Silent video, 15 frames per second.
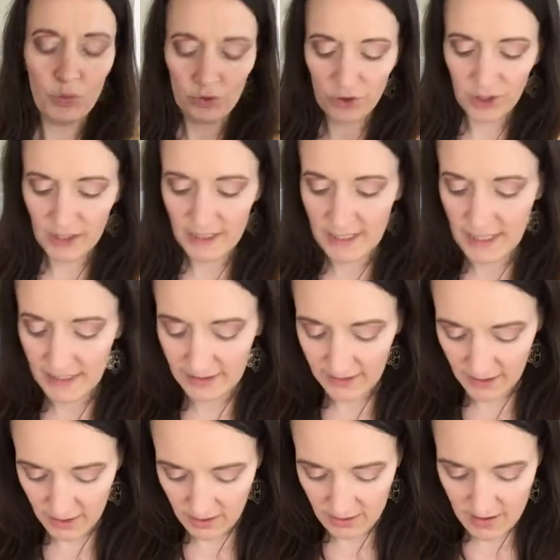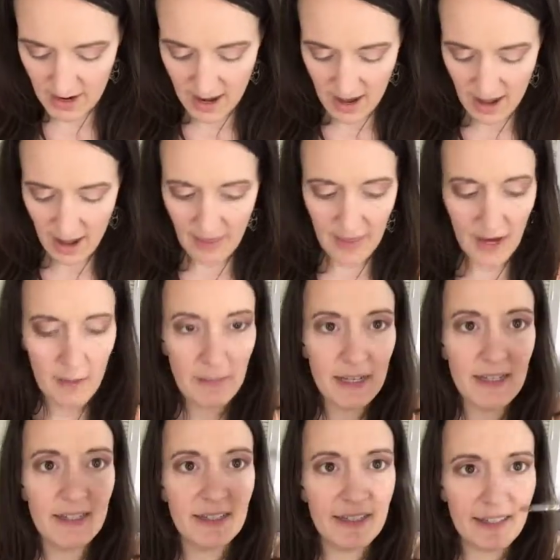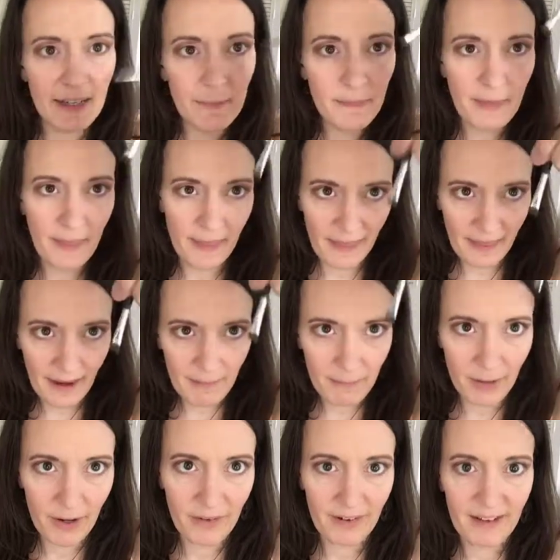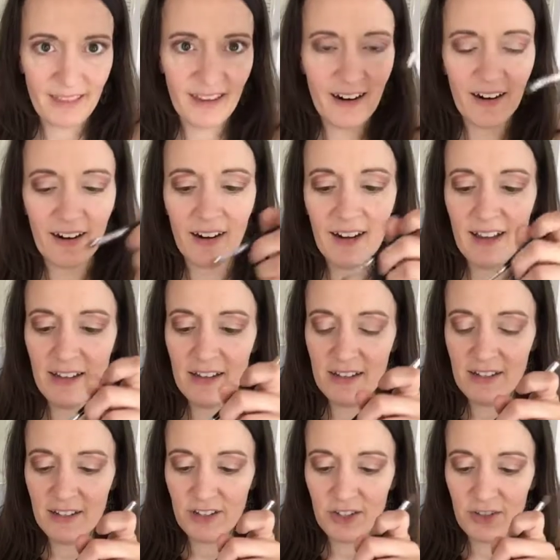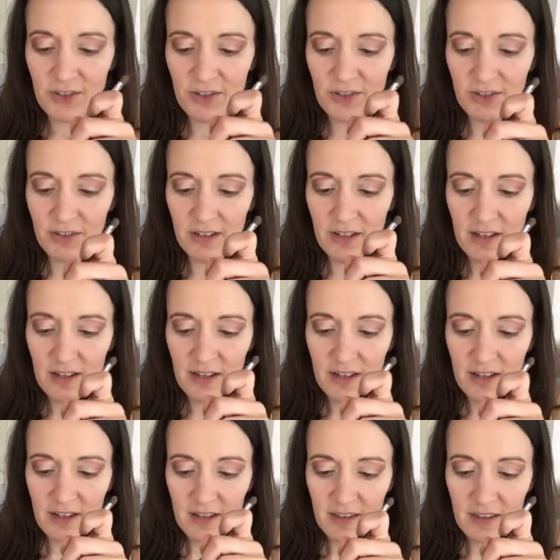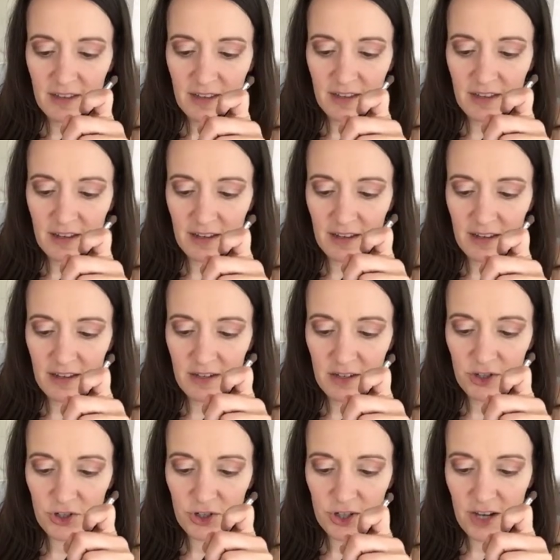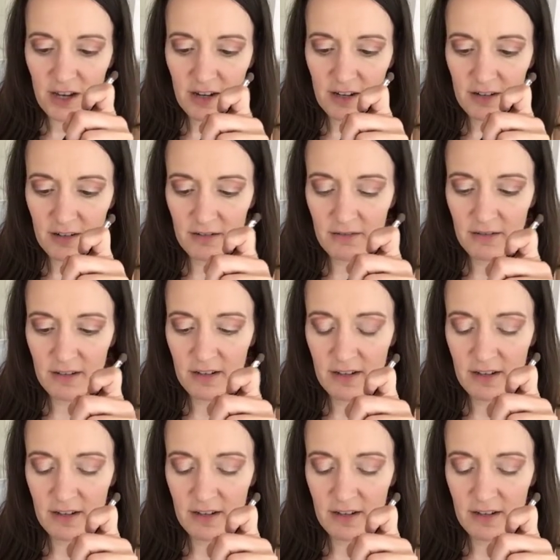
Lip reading: Just like so. And then I'm going to dip that part right there into the shadow.